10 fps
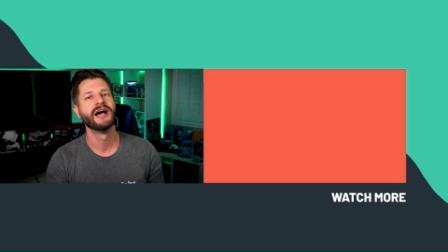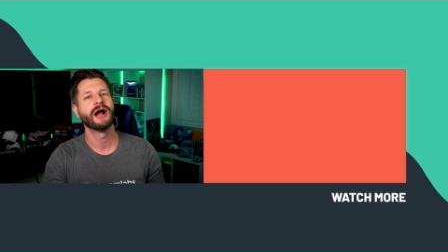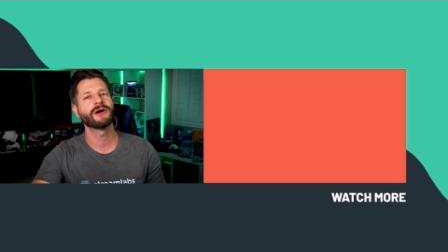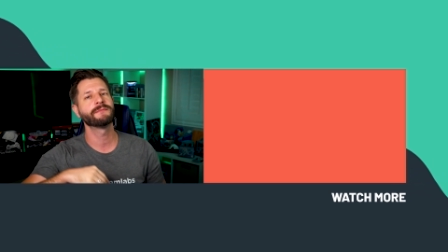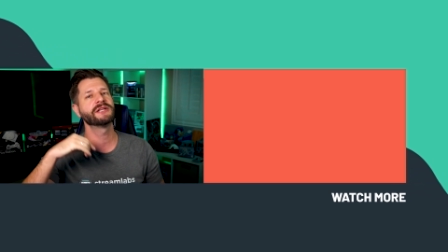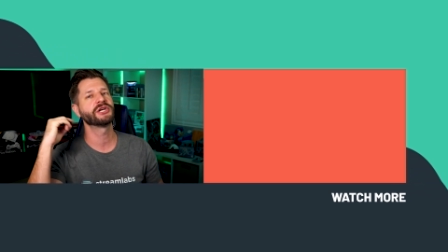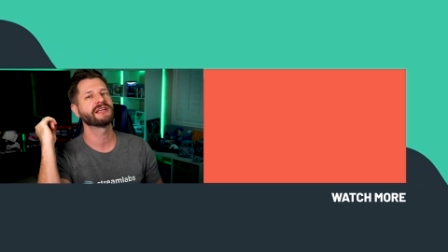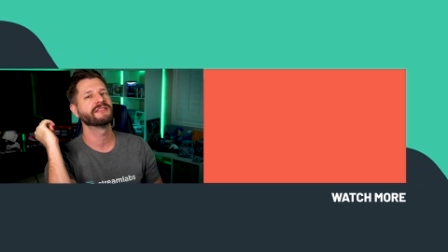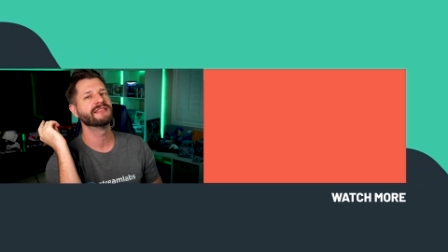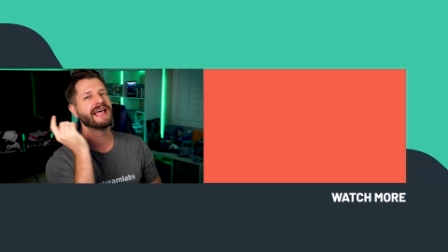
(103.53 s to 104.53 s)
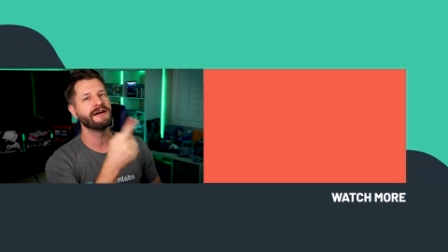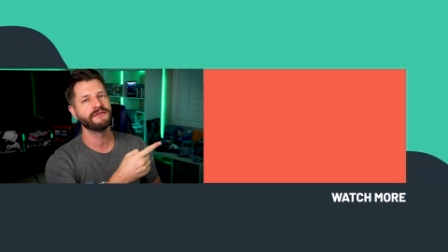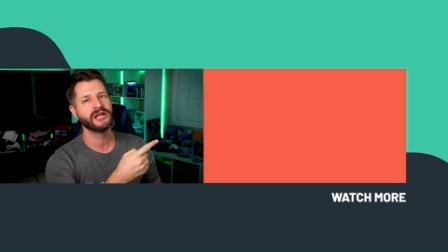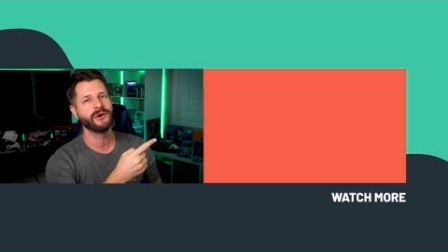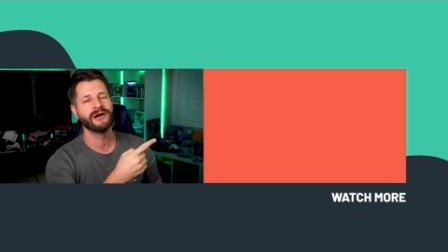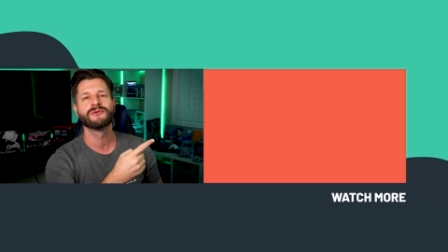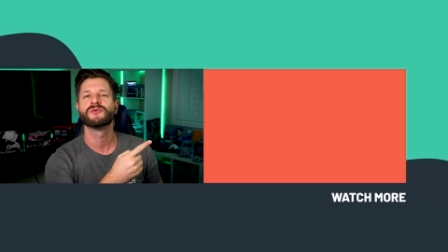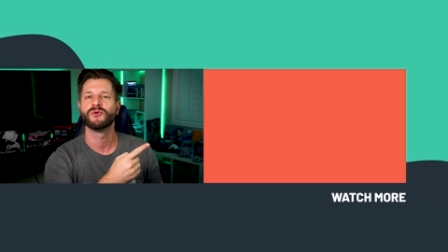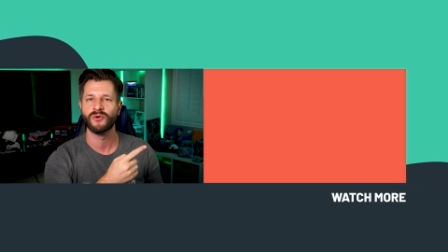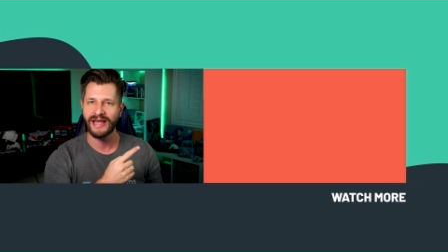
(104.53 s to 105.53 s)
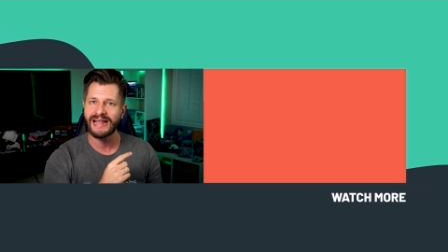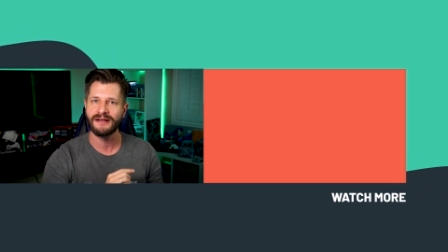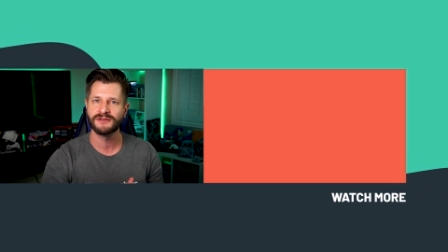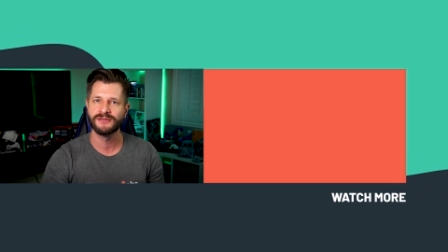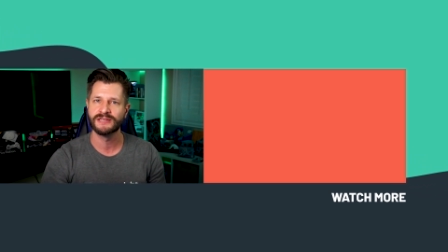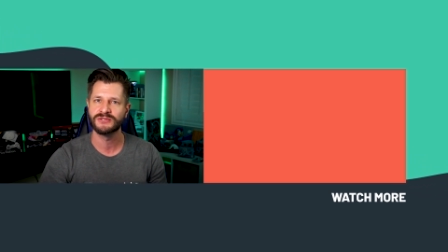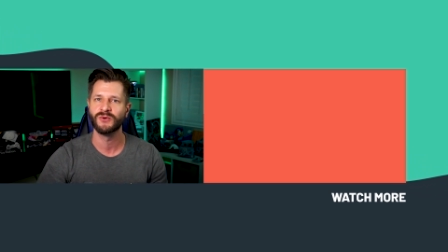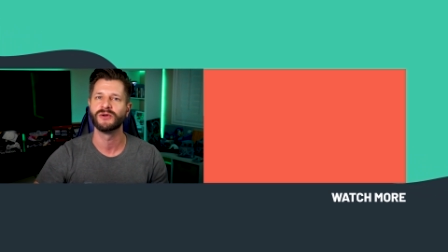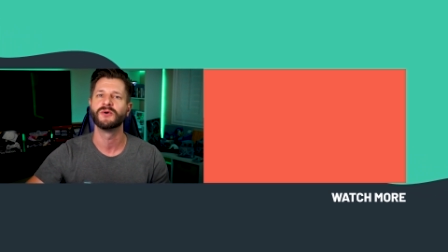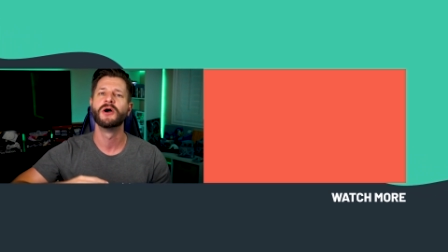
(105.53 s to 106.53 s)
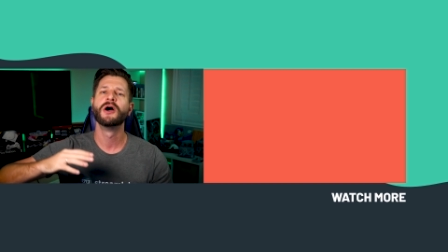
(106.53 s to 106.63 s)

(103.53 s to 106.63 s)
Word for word: I recommend checking that video out right after this one.